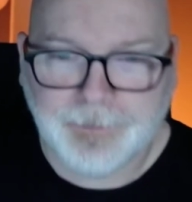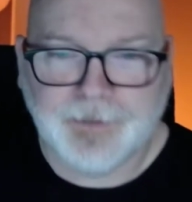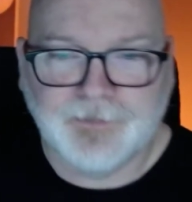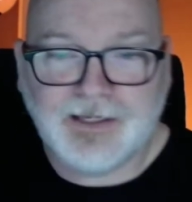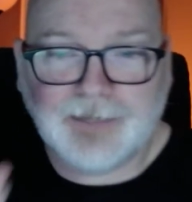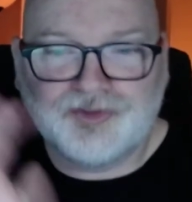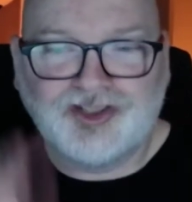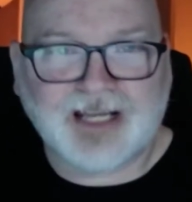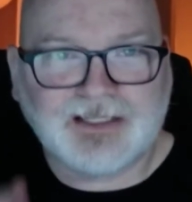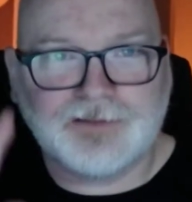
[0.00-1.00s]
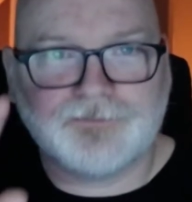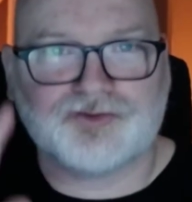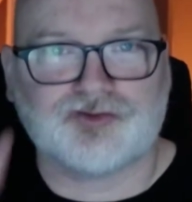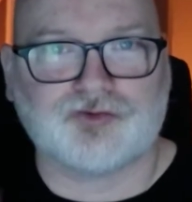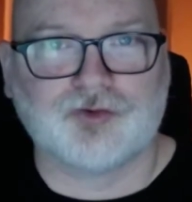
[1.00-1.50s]
the objective
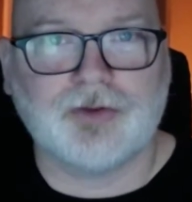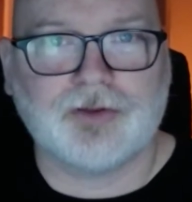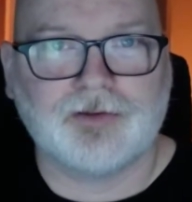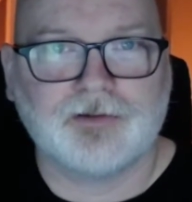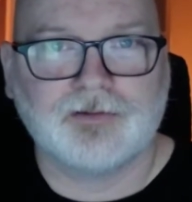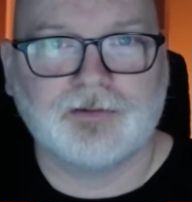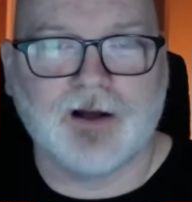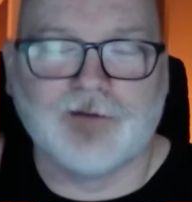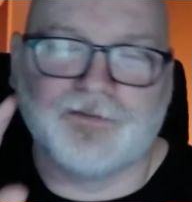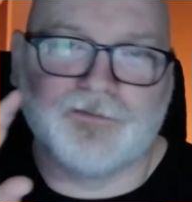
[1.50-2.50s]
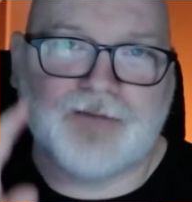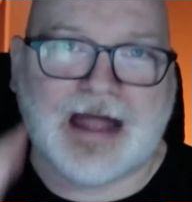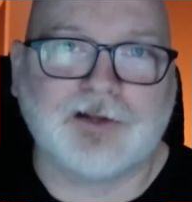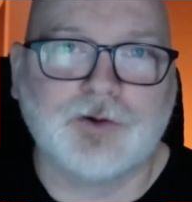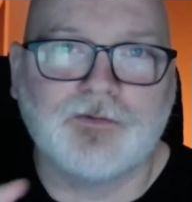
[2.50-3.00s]
truth of the
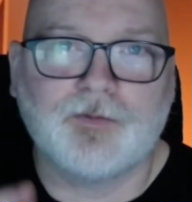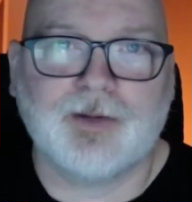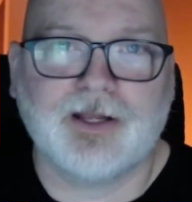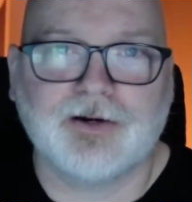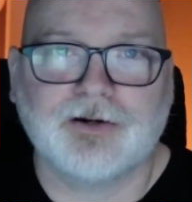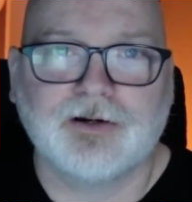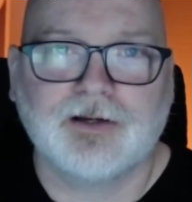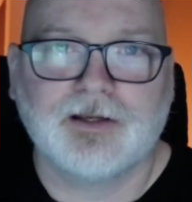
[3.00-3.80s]
value of a player